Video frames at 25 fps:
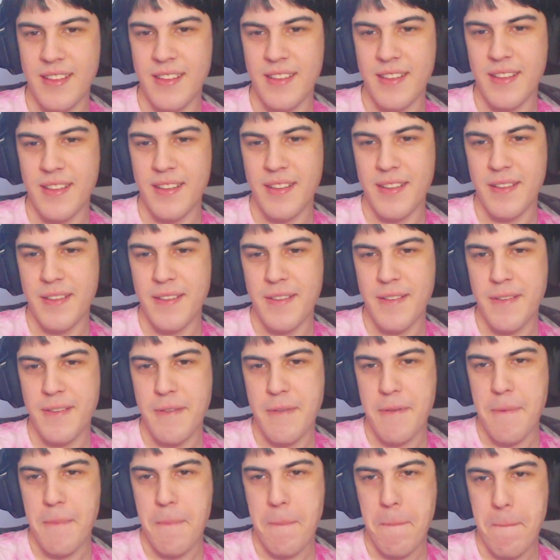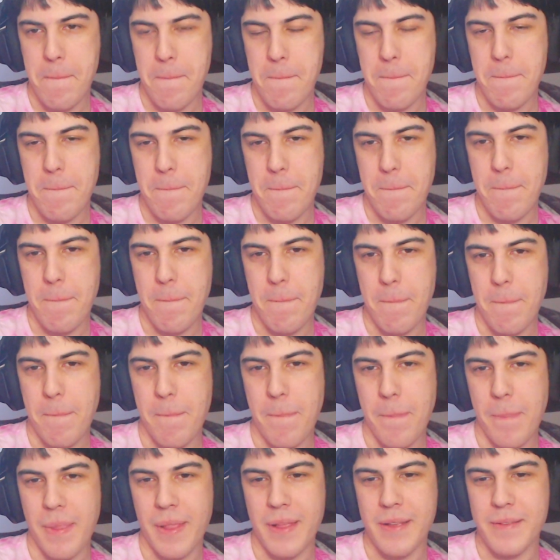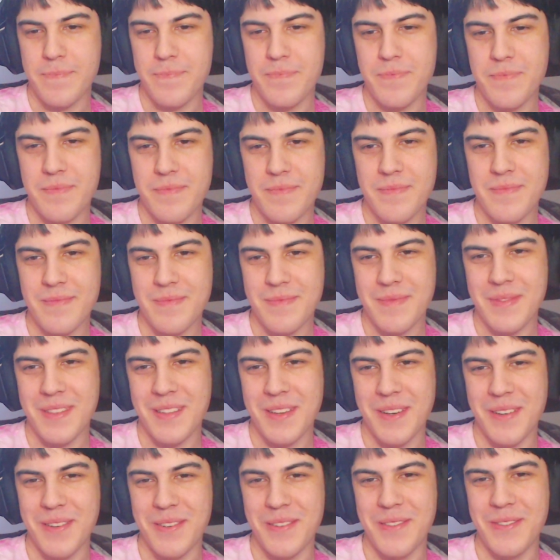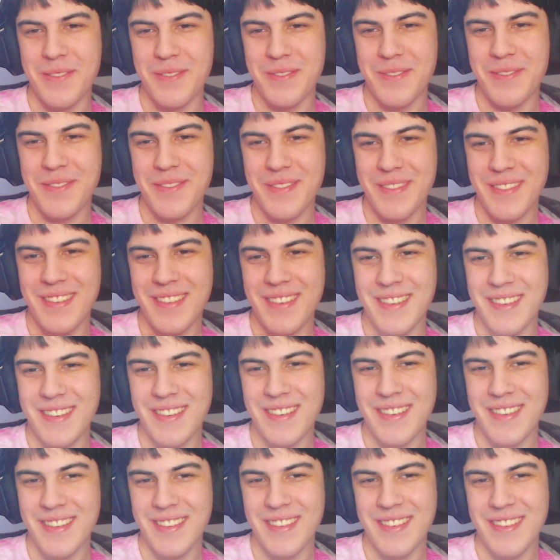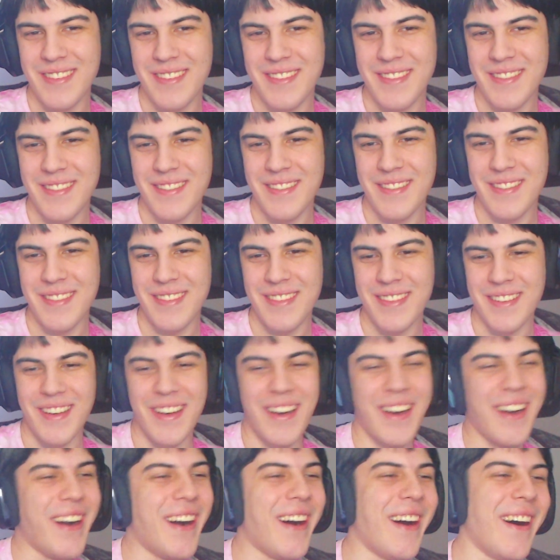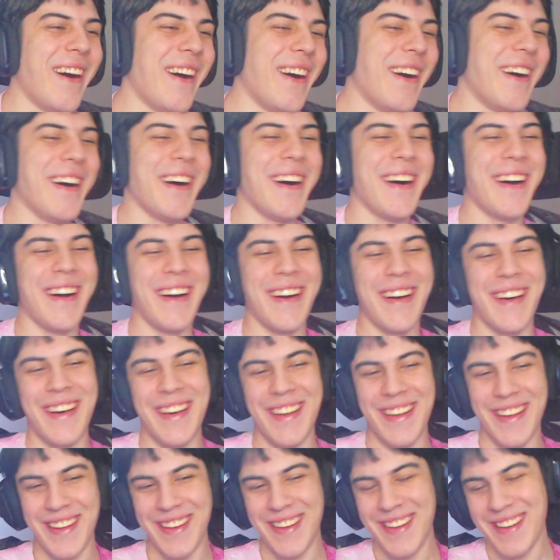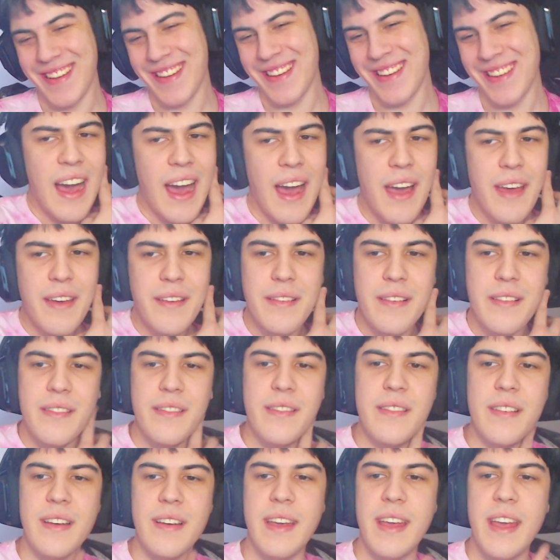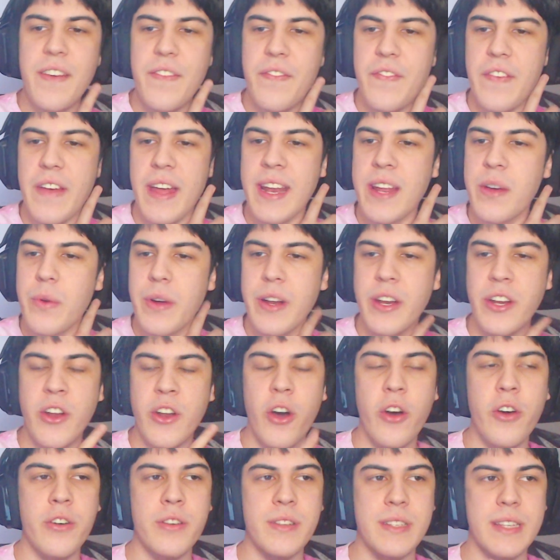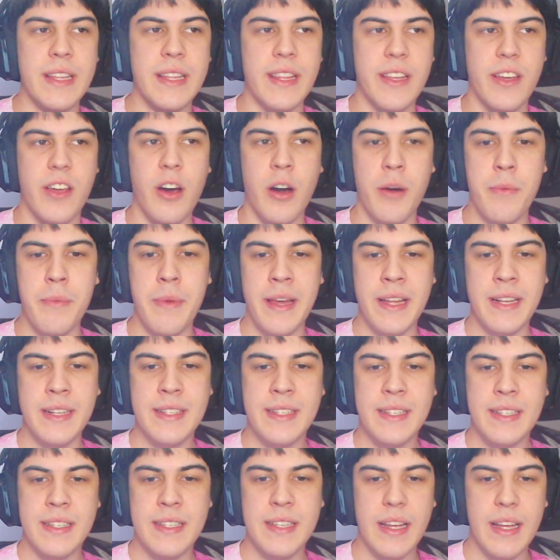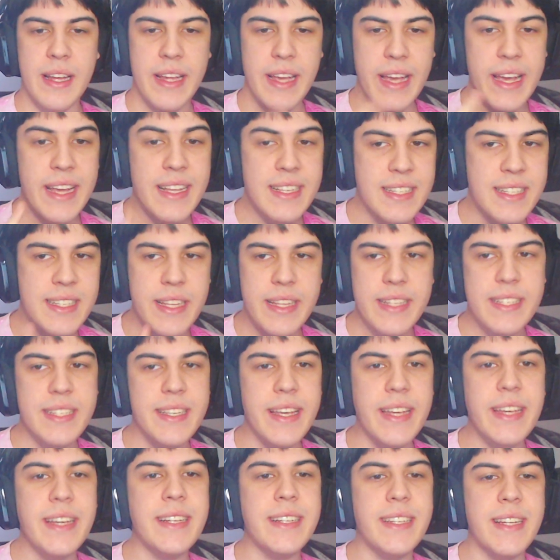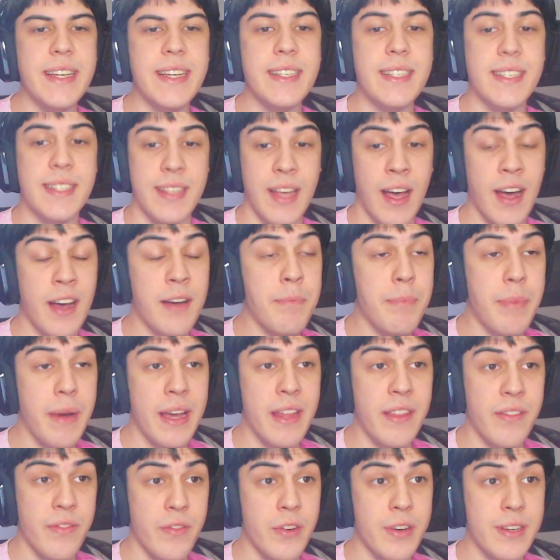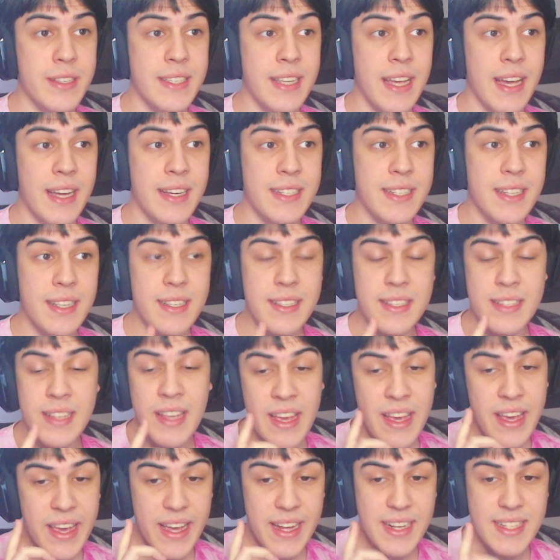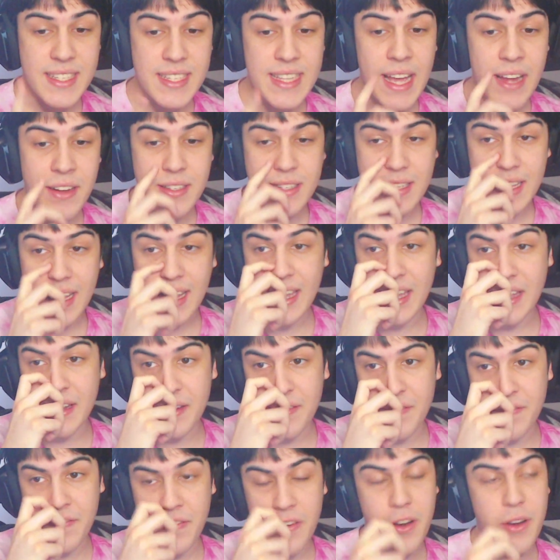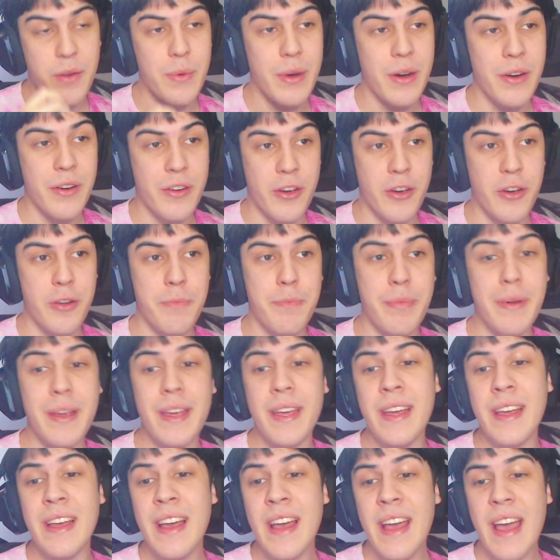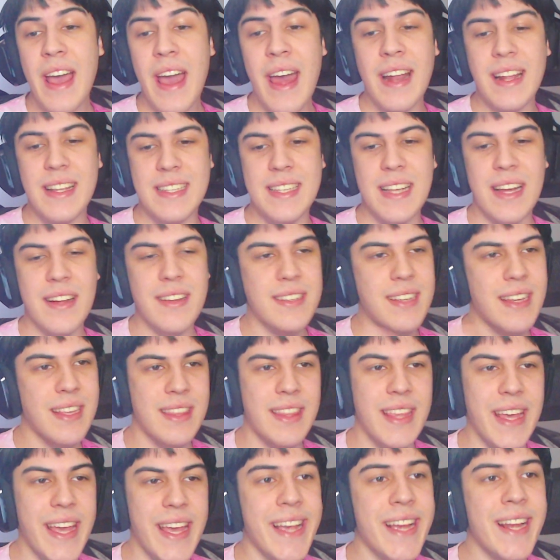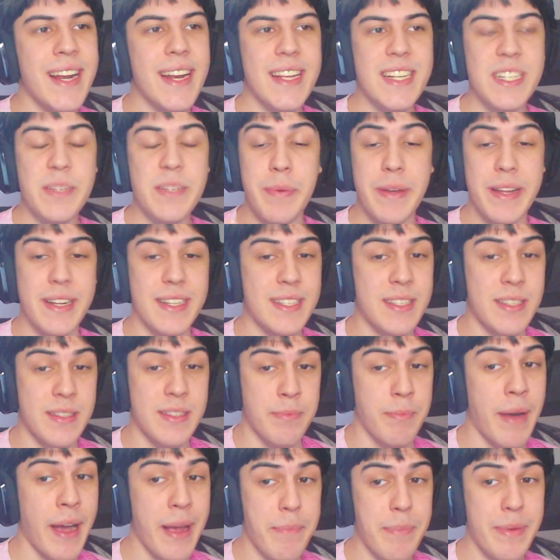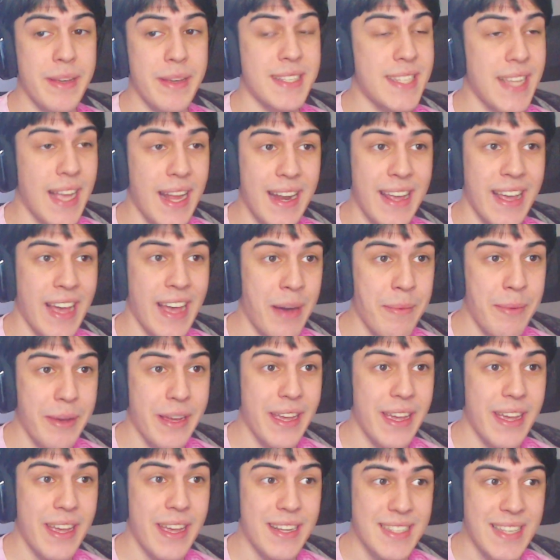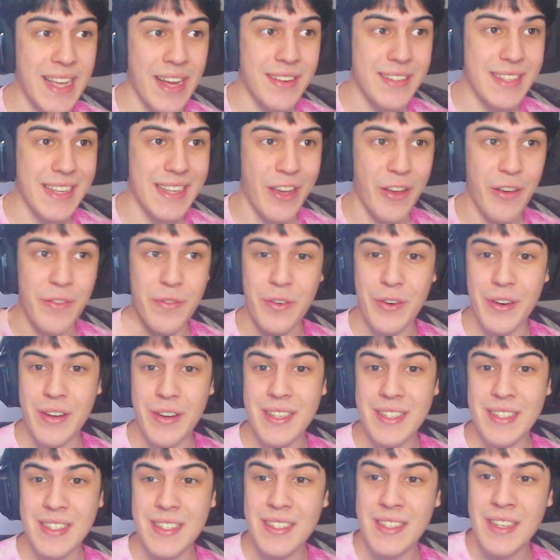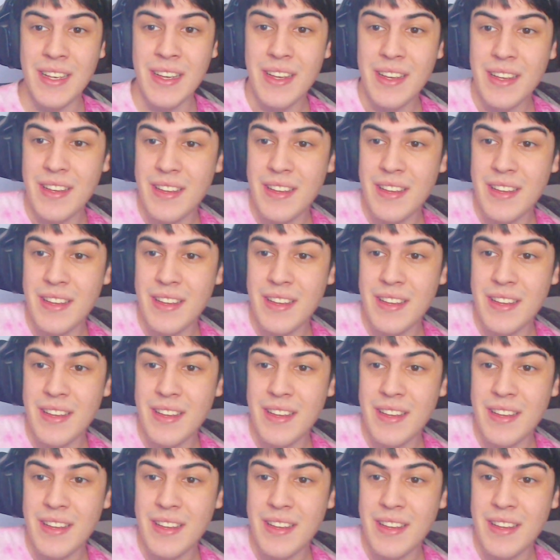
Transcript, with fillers: But something was different about her that day. Aww. Aww. I, if anyone knows in the comments, is this E D sung by the voice actors? It sounds like it very well could be, and it sounds like the English bits might be Sally Amaki. It sounds like her voice.